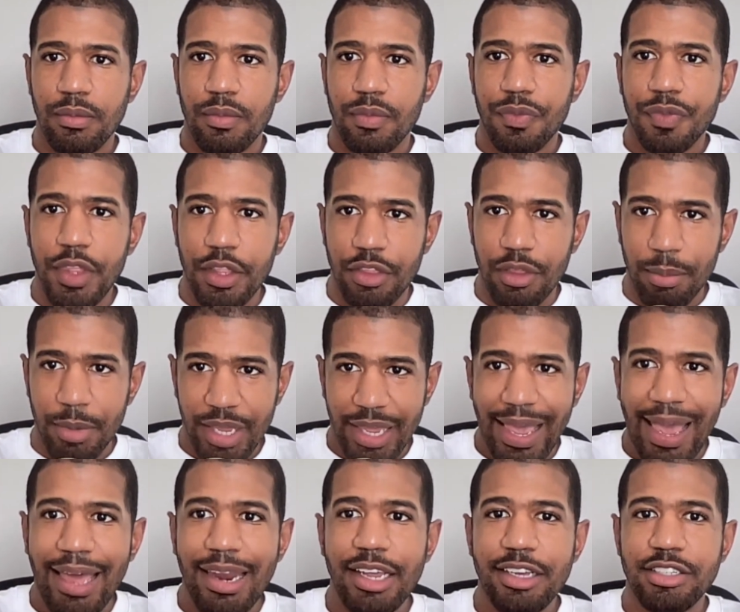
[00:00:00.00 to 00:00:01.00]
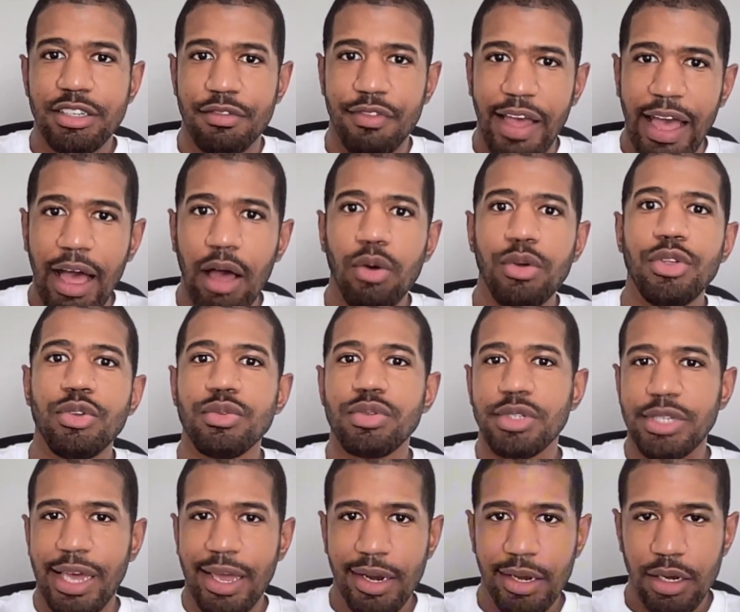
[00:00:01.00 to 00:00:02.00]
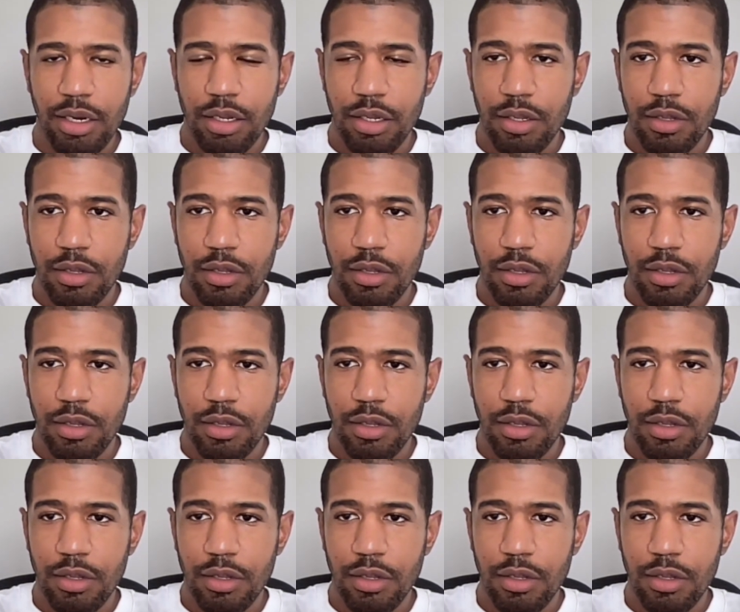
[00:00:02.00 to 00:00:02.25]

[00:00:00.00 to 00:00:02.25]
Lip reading: that the mechanics of how you send